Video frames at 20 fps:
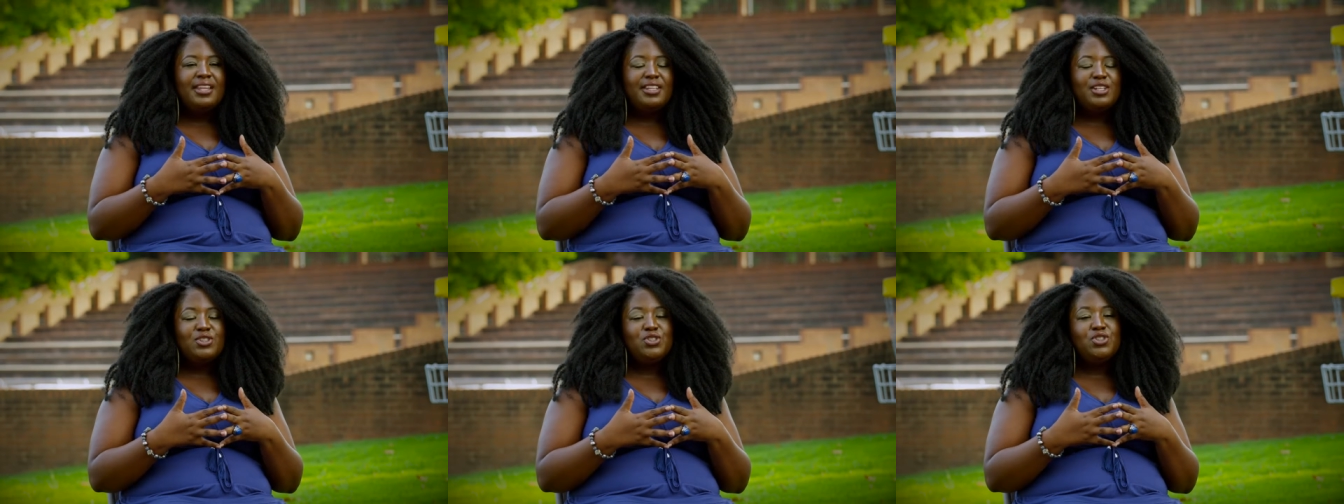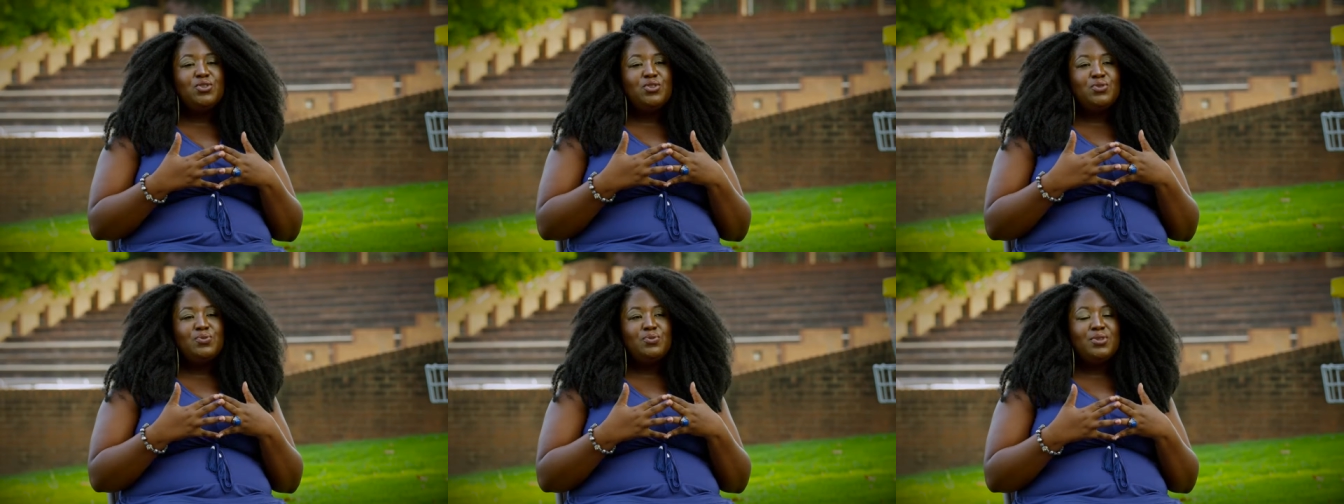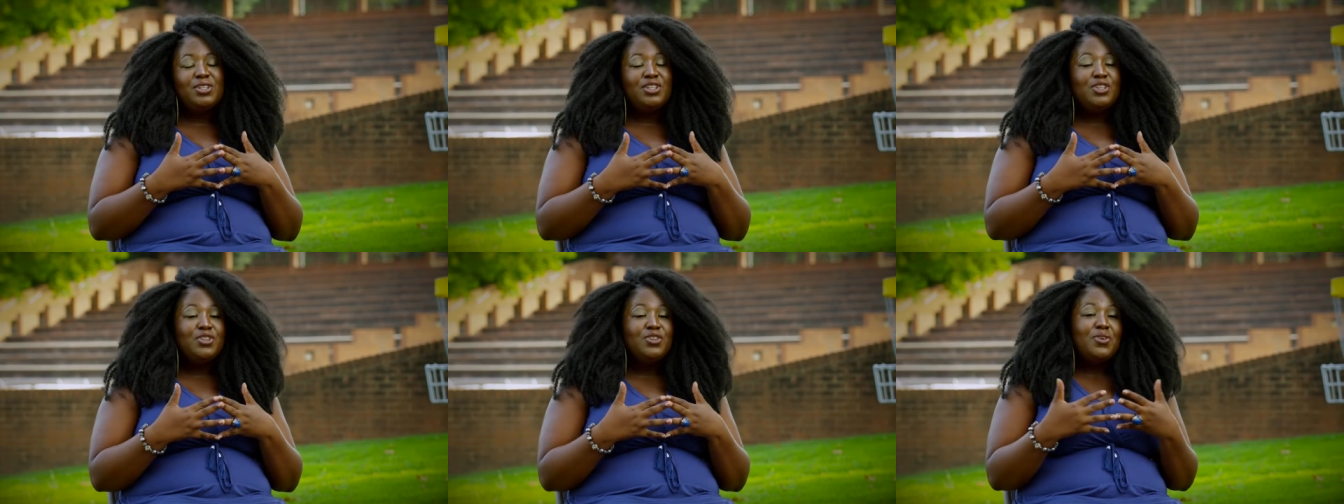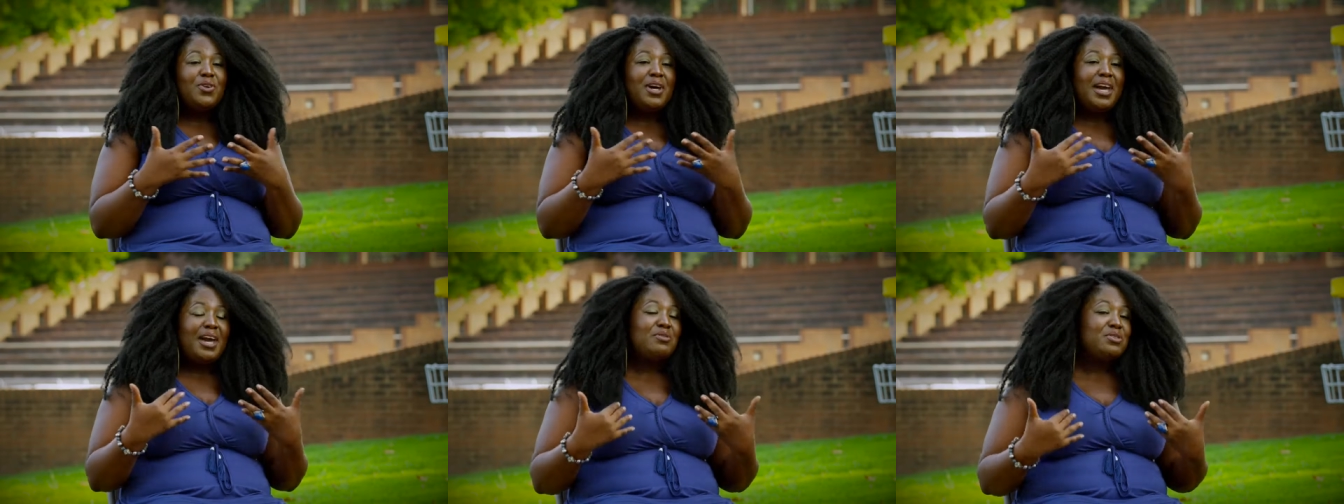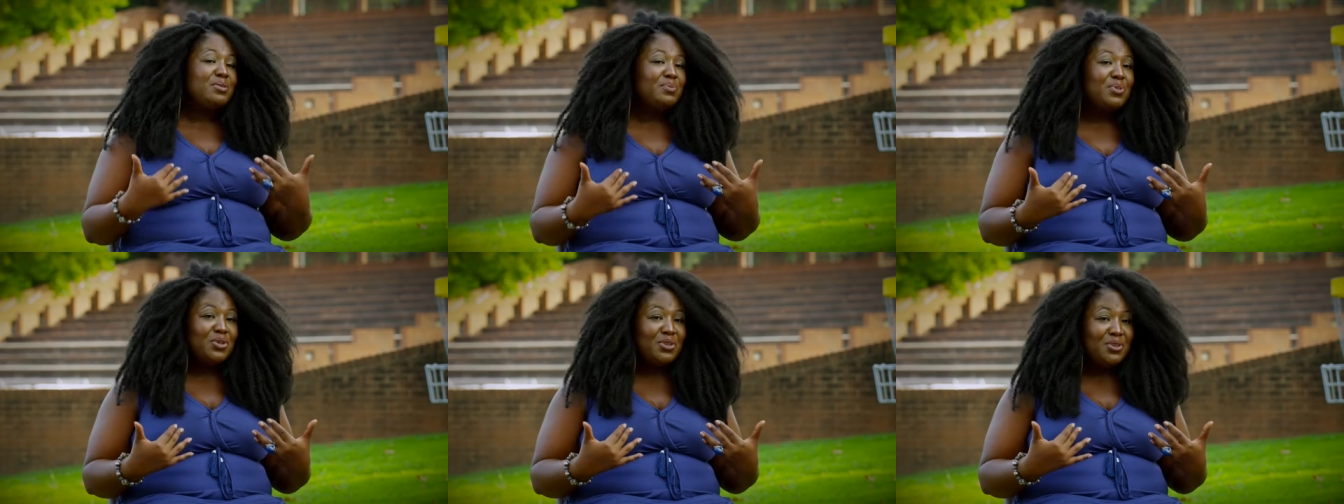that you you don't have
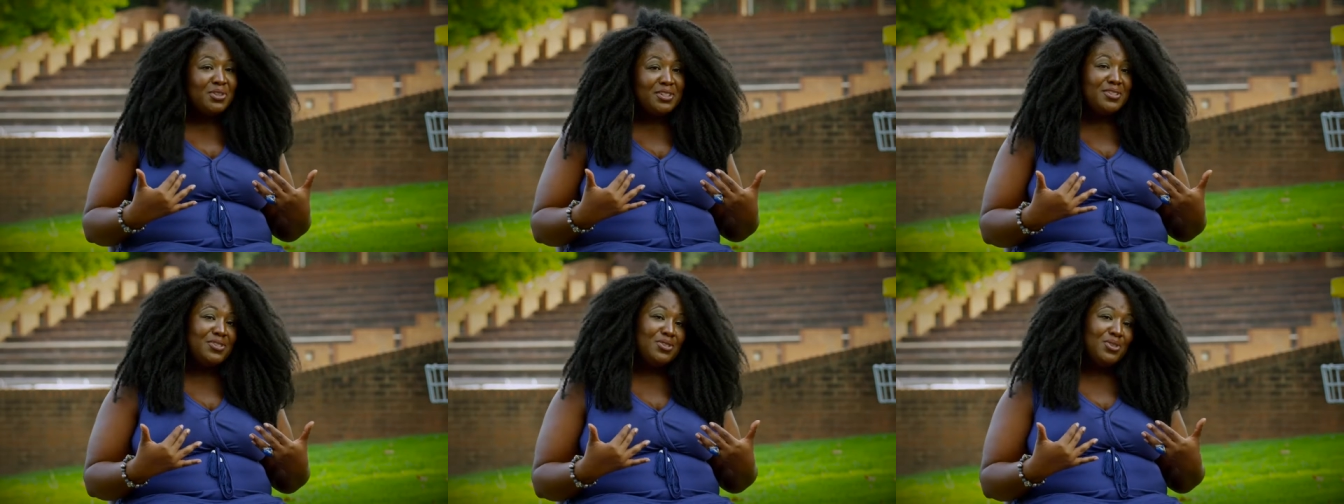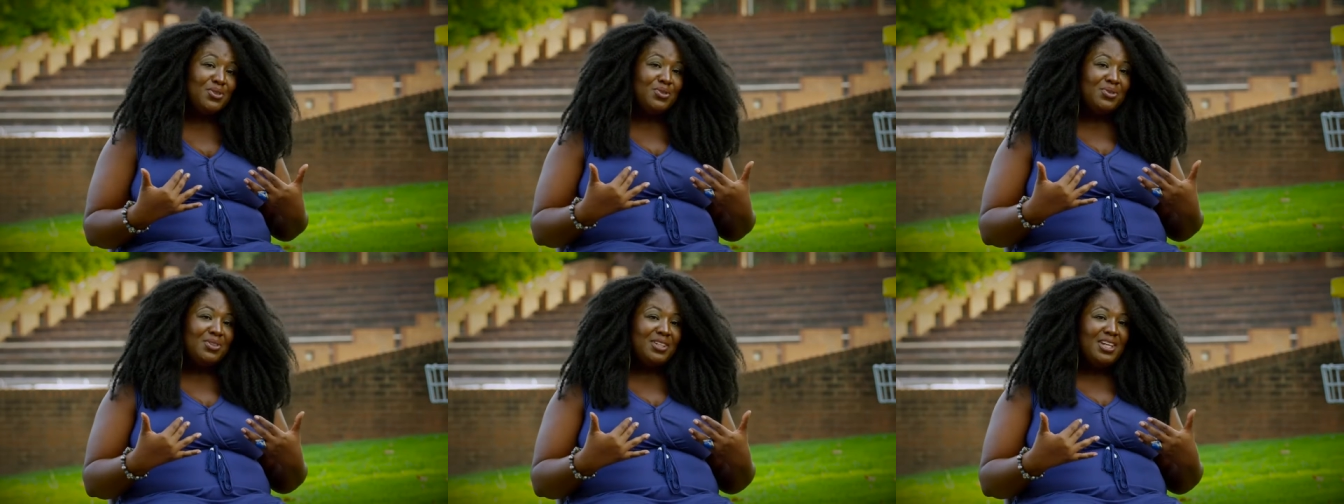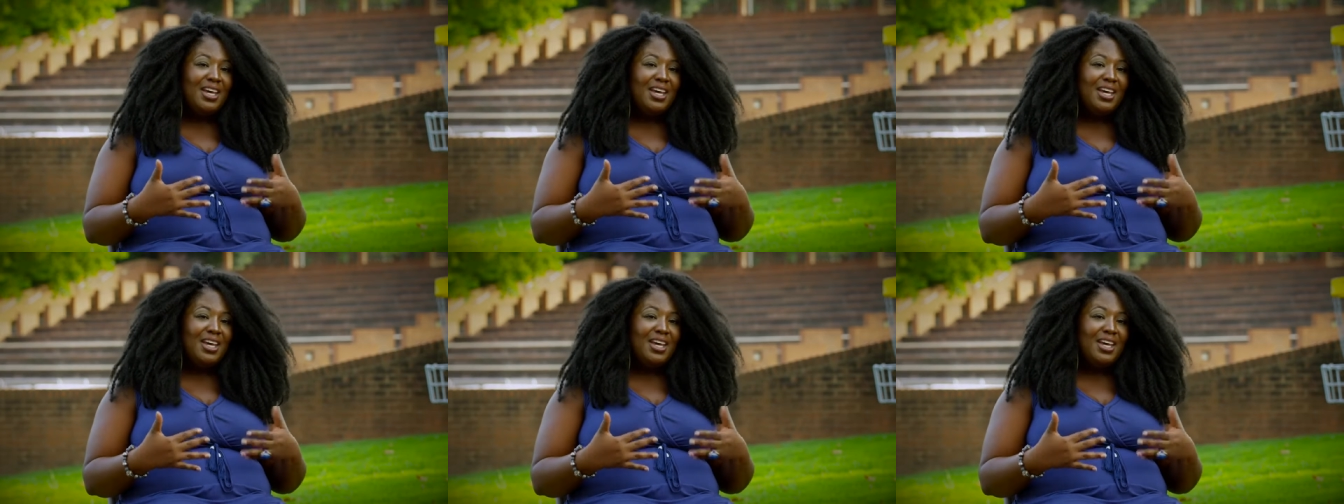to put on a suit.